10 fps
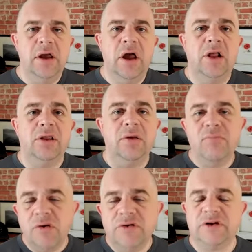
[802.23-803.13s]
And the
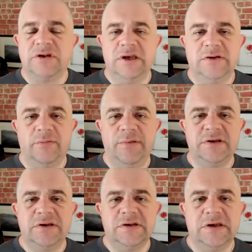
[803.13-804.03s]
most successful
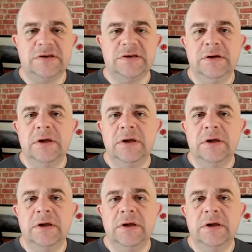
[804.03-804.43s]
businesses